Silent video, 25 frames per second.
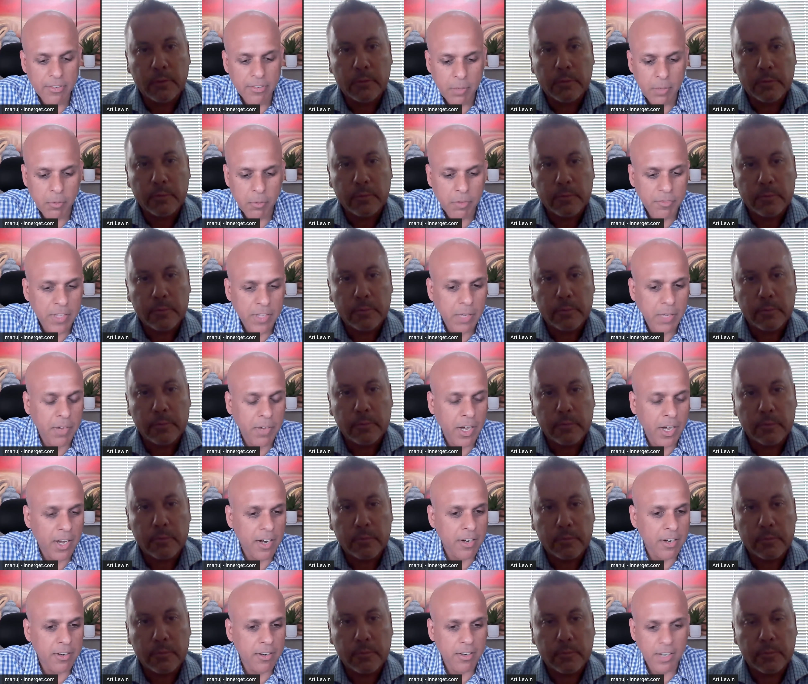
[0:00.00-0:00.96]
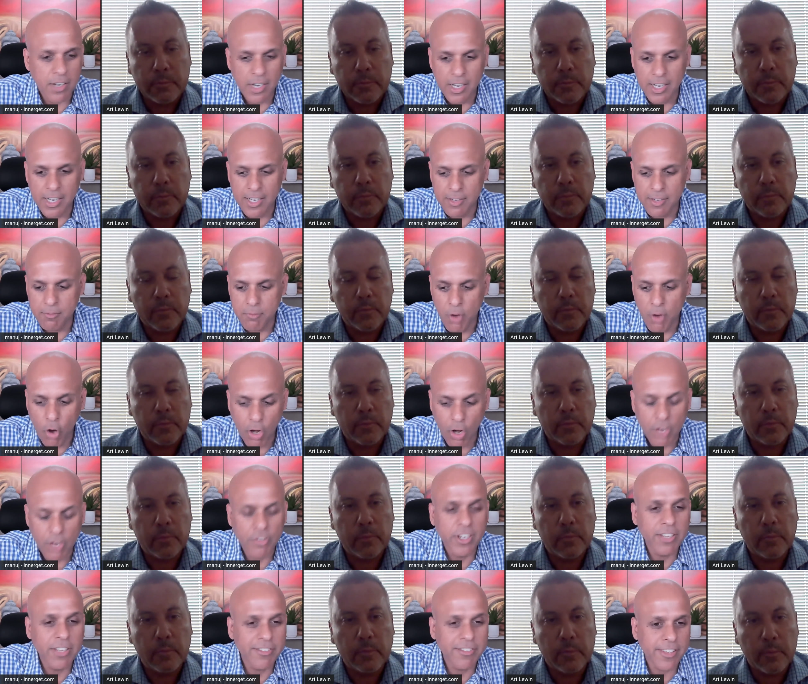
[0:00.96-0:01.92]
Speaker 1: some of them are uh,
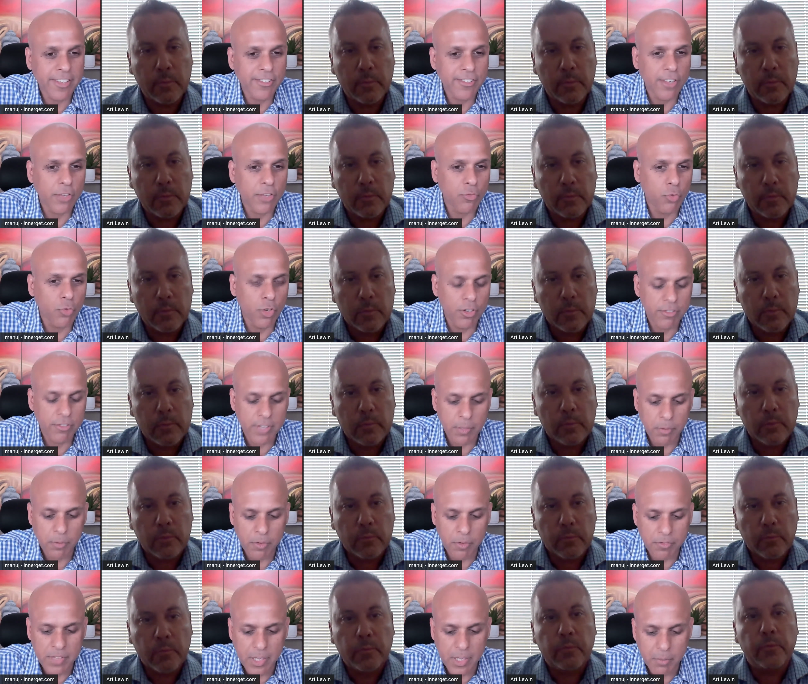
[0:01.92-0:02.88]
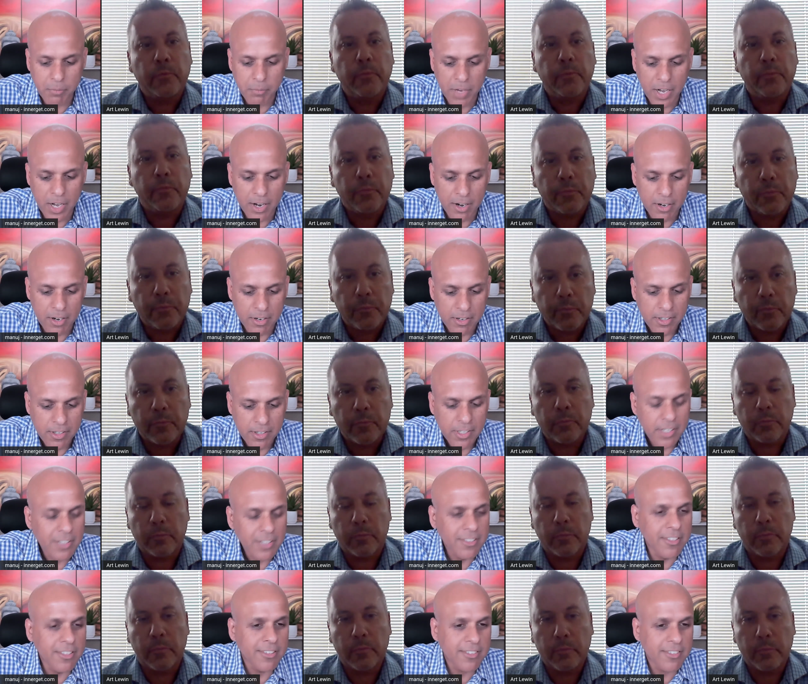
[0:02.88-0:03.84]
already successful some of them are
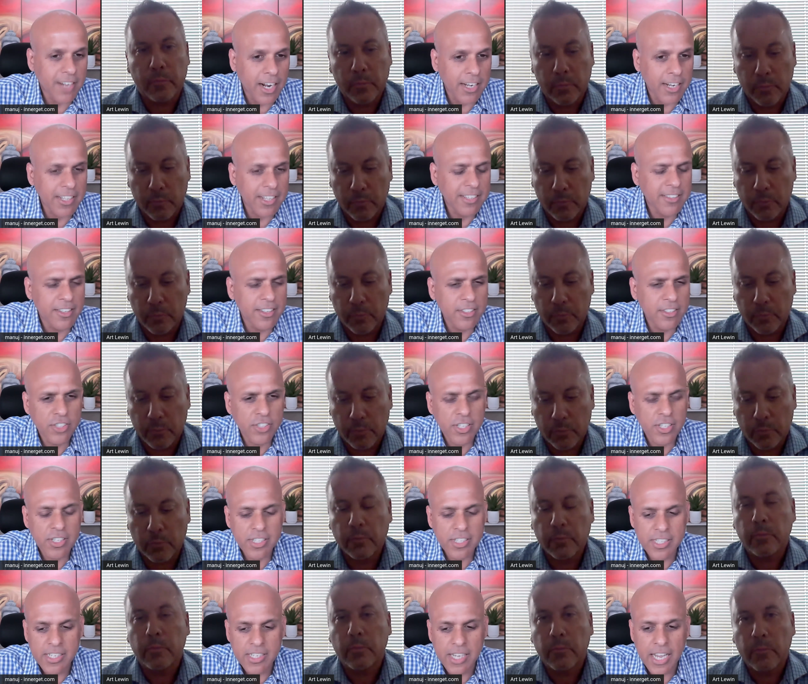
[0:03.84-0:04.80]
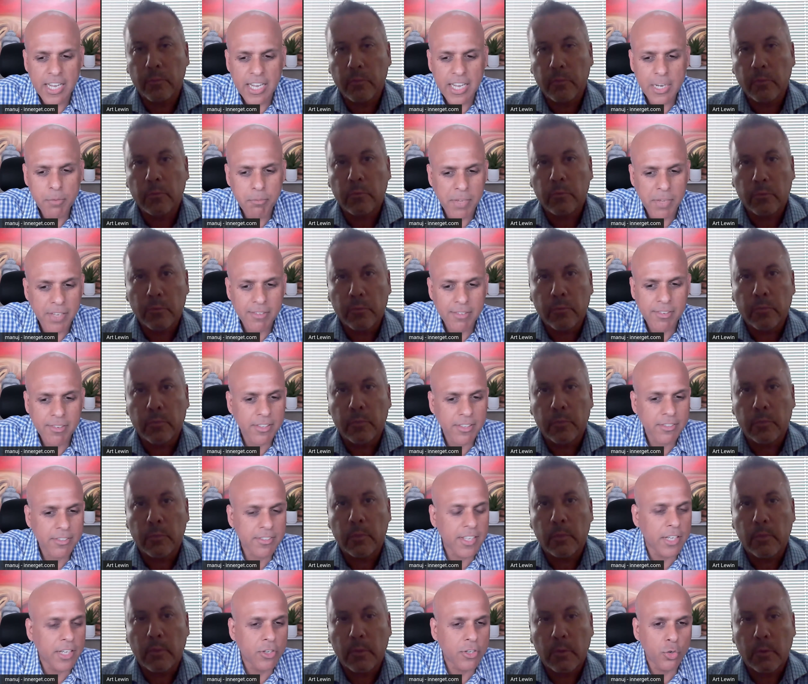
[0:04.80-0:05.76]
just starting their journey any message
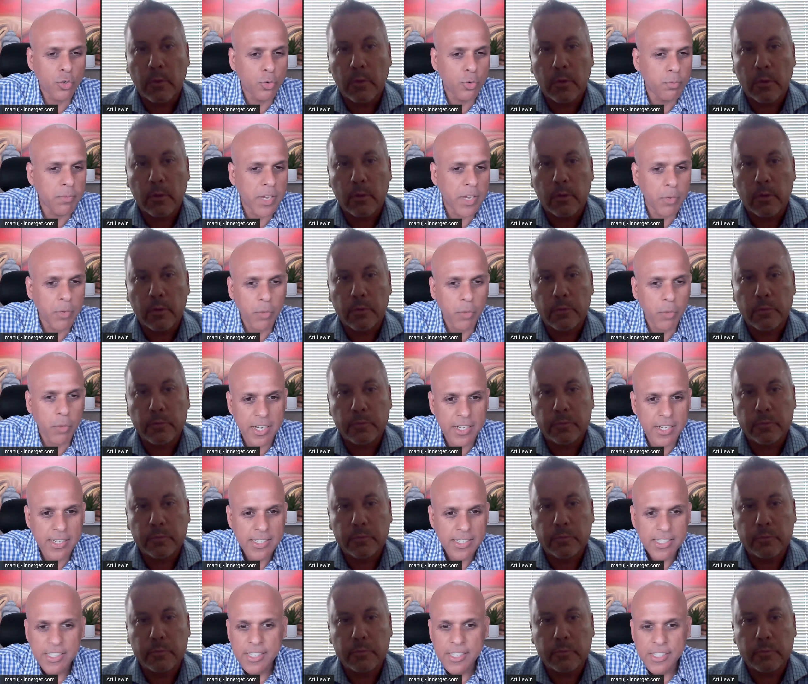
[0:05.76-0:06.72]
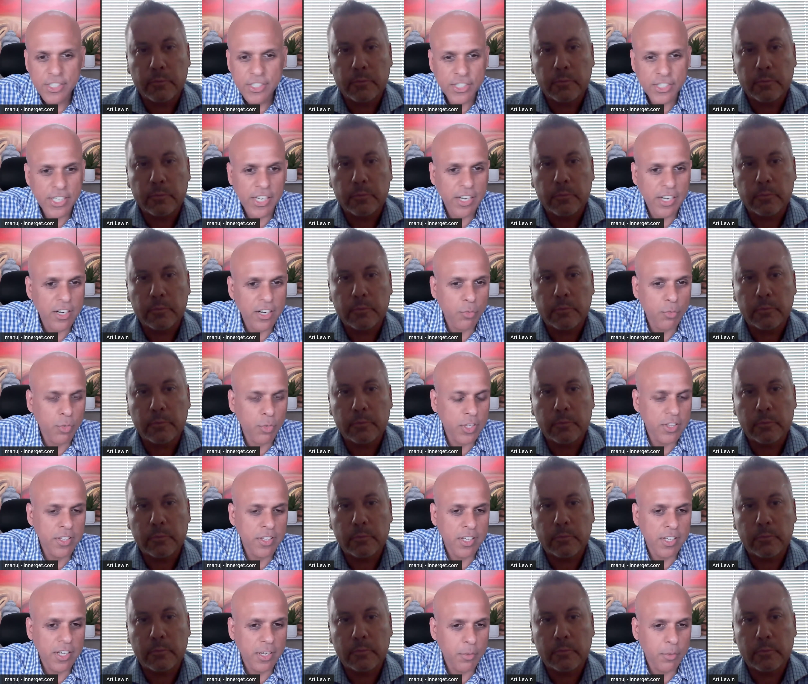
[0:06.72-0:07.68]
that you may want to share with
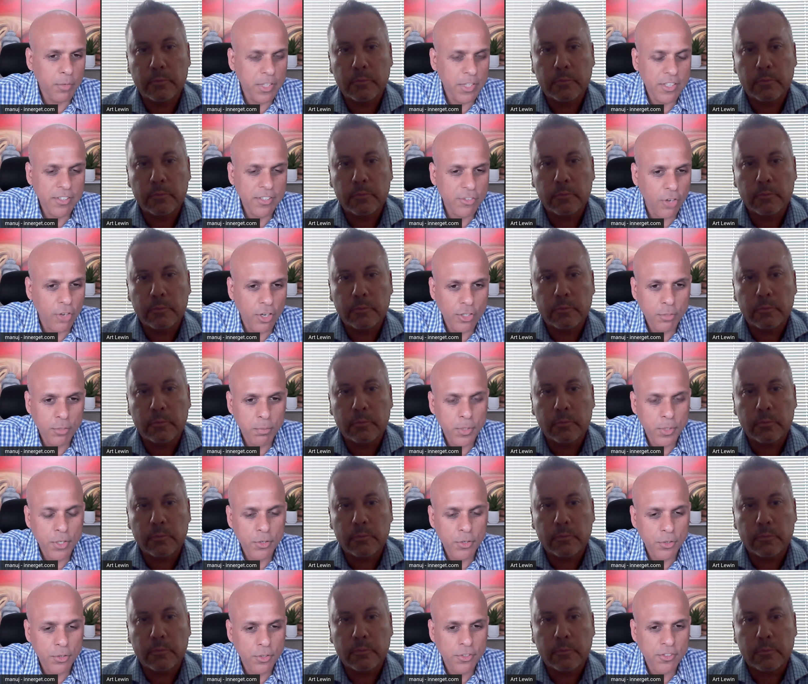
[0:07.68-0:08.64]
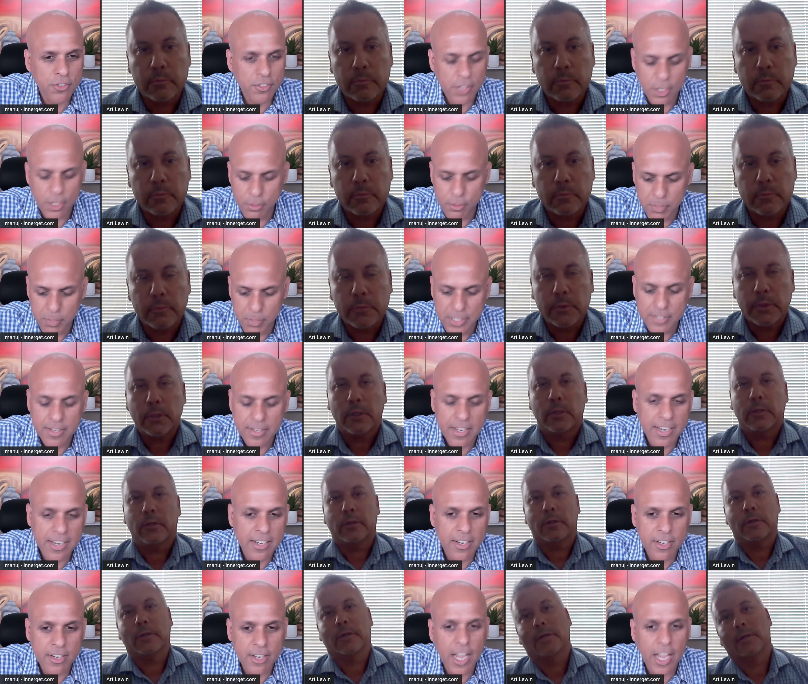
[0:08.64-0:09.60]
the uh, with these entrepreneurs especially
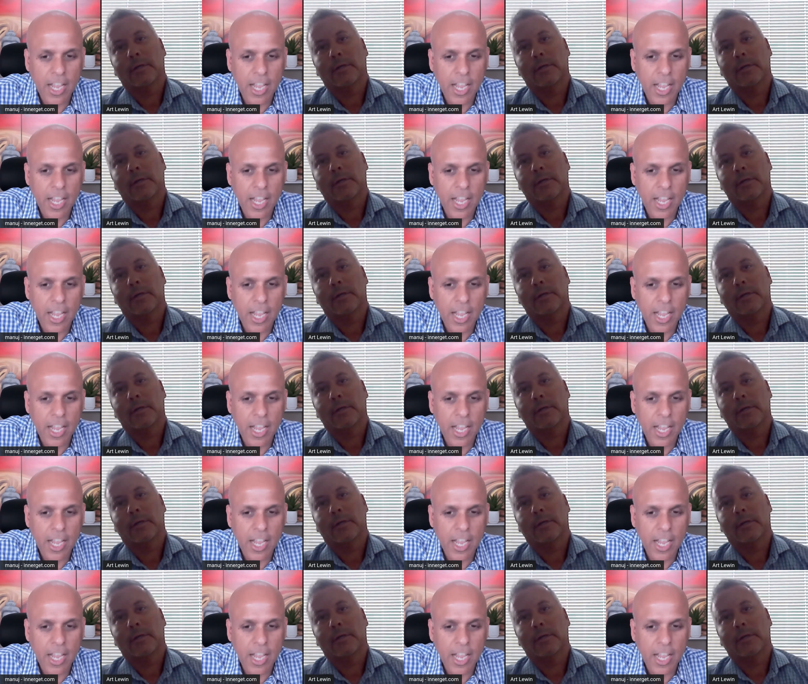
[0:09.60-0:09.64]
in a